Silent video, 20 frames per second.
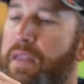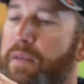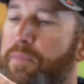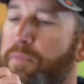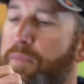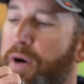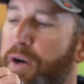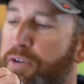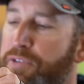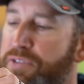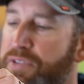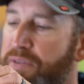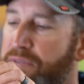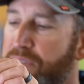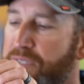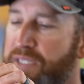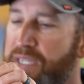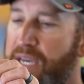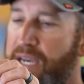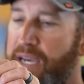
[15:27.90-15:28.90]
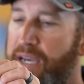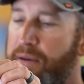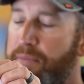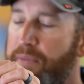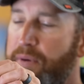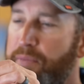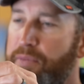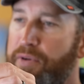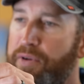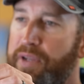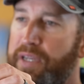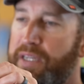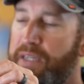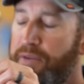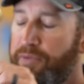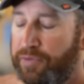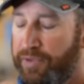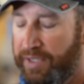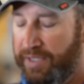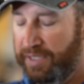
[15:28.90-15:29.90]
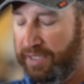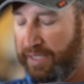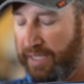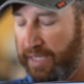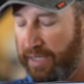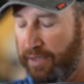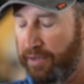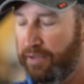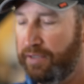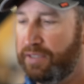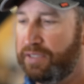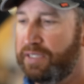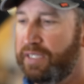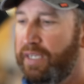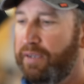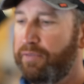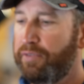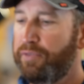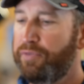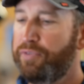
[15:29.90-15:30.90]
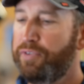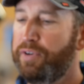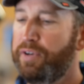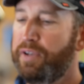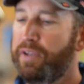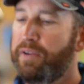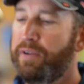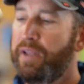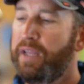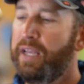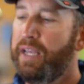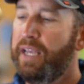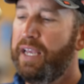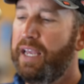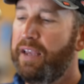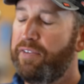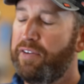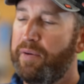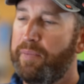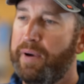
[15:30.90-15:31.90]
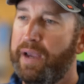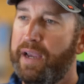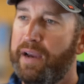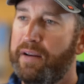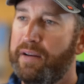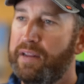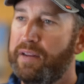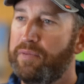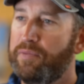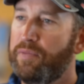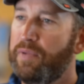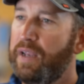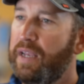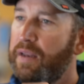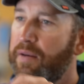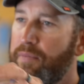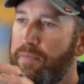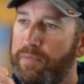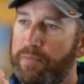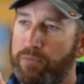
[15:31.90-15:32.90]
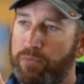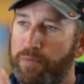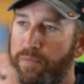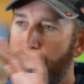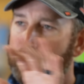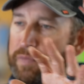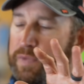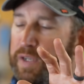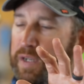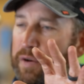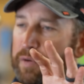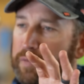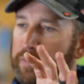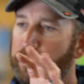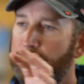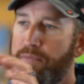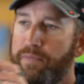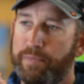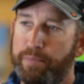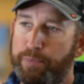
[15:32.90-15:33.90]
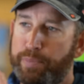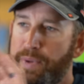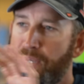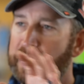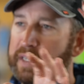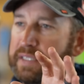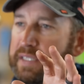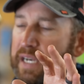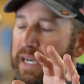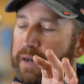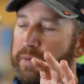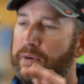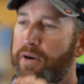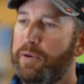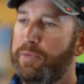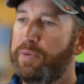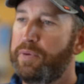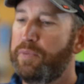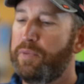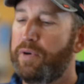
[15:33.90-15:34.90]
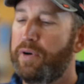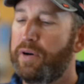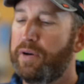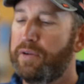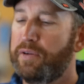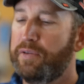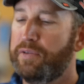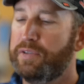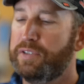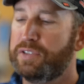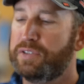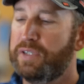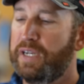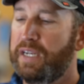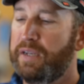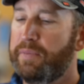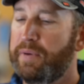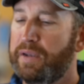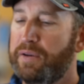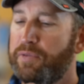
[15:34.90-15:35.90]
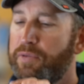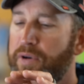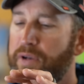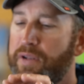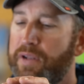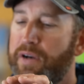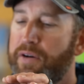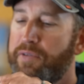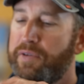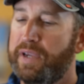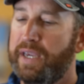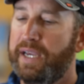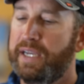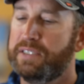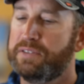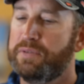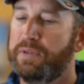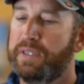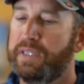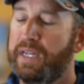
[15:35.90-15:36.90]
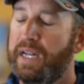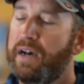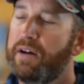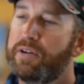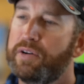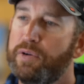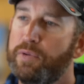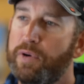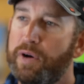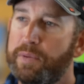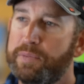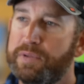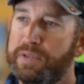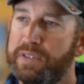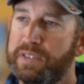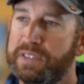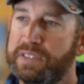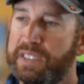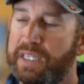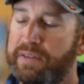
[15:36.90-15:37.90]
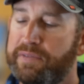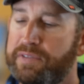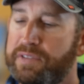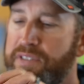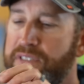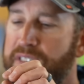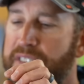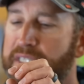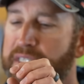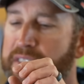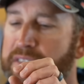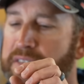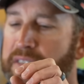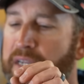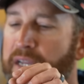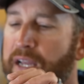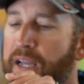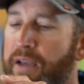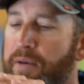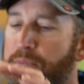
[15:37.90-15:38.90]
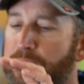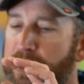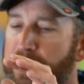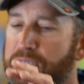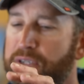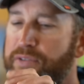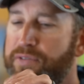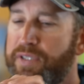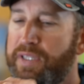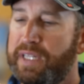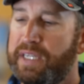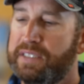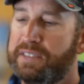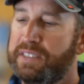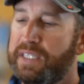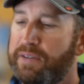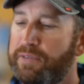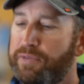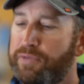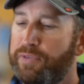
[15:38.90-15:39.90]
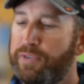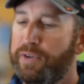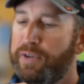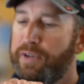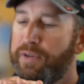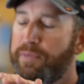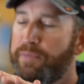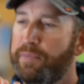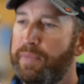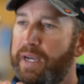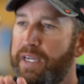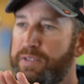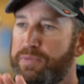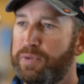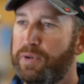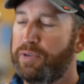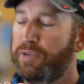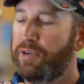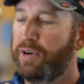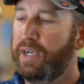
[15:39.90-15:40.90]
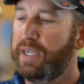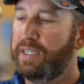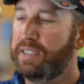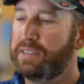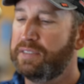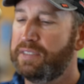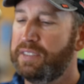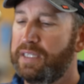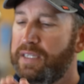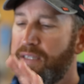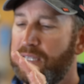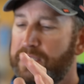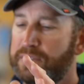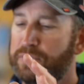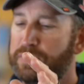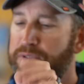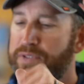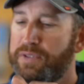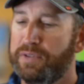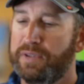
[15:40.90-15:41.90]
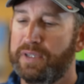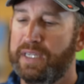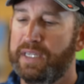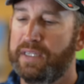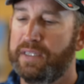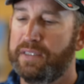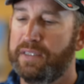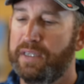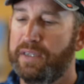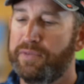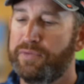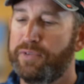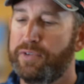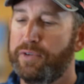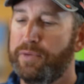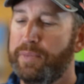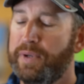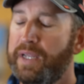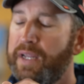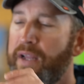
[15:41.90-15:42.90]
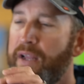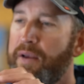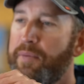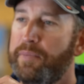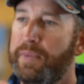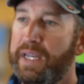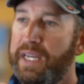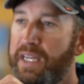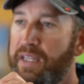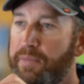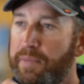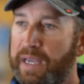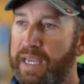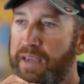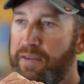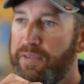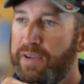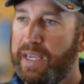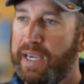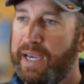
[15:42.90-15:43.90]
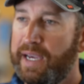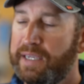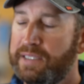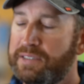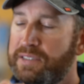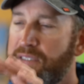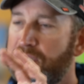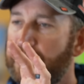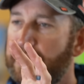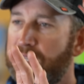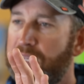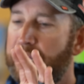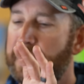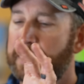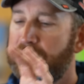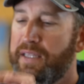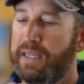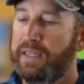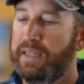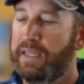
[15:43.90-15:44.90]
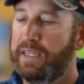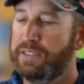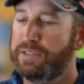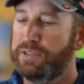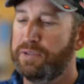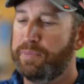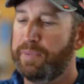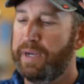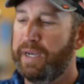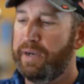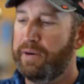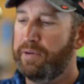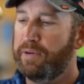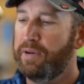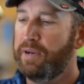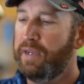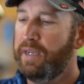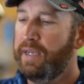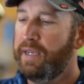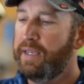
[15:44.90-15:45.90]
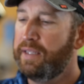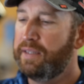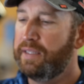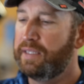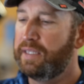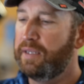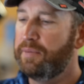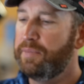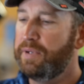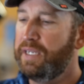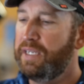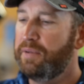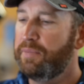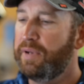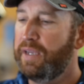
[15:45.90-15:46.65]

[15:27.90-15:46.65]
most of the time I'm going to end up fishing that on a 7-foot. If I'm out and you know, big time open water and just trying to make real long casts with it, I'll go up to the 7.6. But usually that 7-foot Bass Pro cranking stick, that's what's going to get it done for me. Medium heavy action. I like that extra power that medium